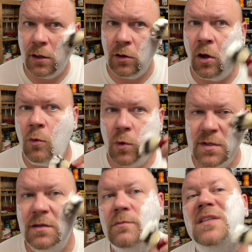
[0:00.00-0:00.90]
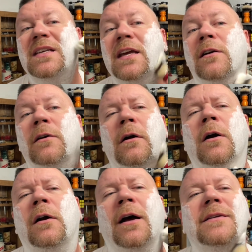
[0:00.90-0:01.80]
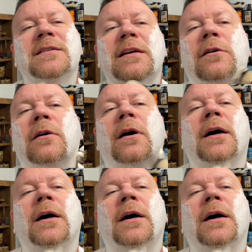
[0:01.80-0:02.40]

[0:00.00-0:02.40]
along with some cedar, or not cedar,